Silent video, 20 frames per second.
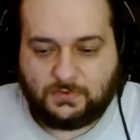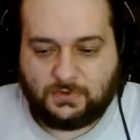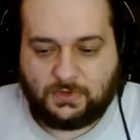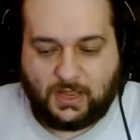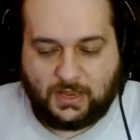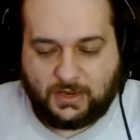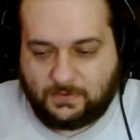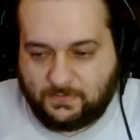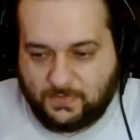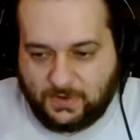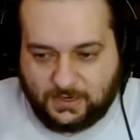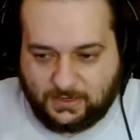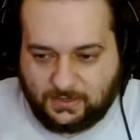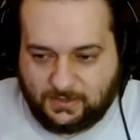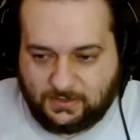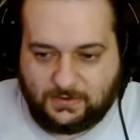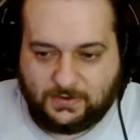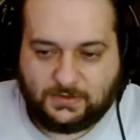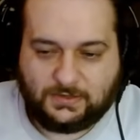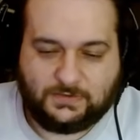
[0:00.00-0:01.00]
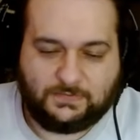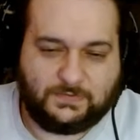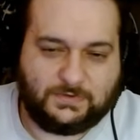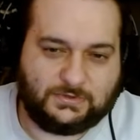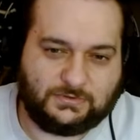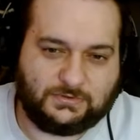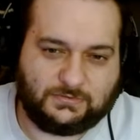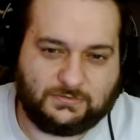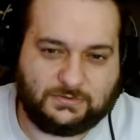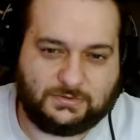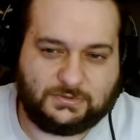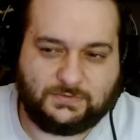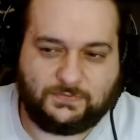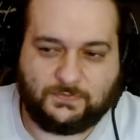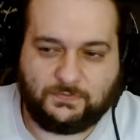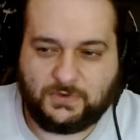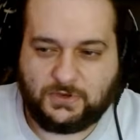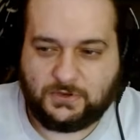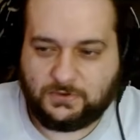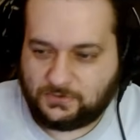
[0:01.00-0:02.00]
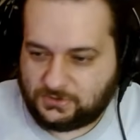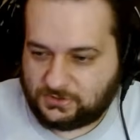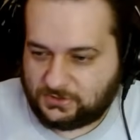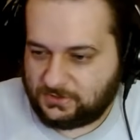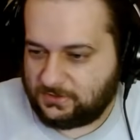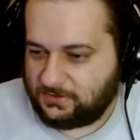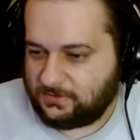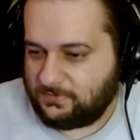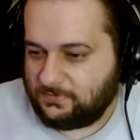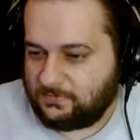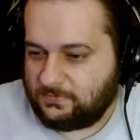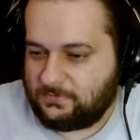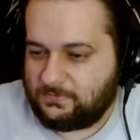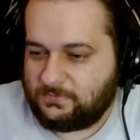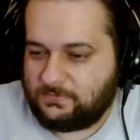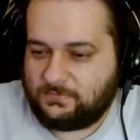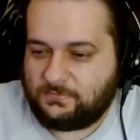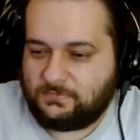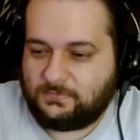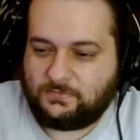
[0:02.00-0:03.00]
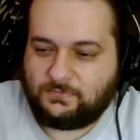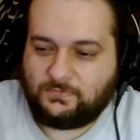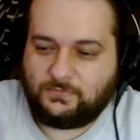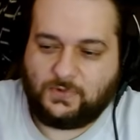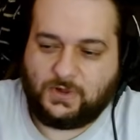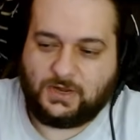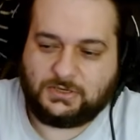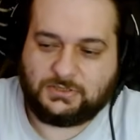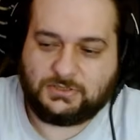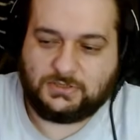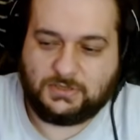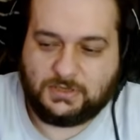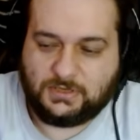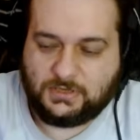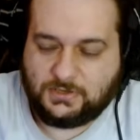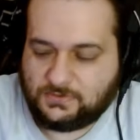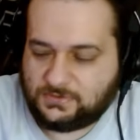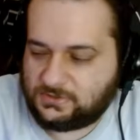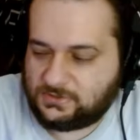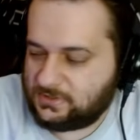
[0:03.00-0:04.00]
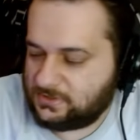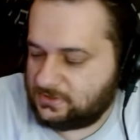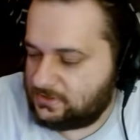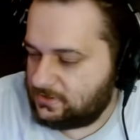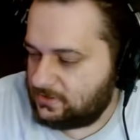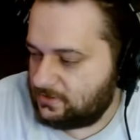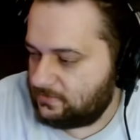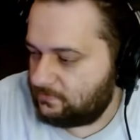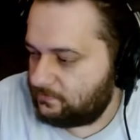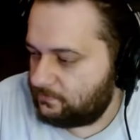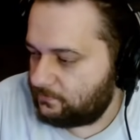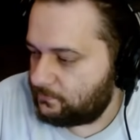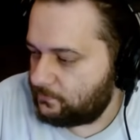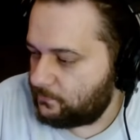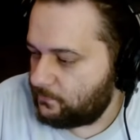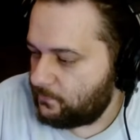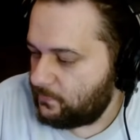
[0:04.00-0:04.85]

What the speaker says: like-minded individuals from Houston, watching the Houston team.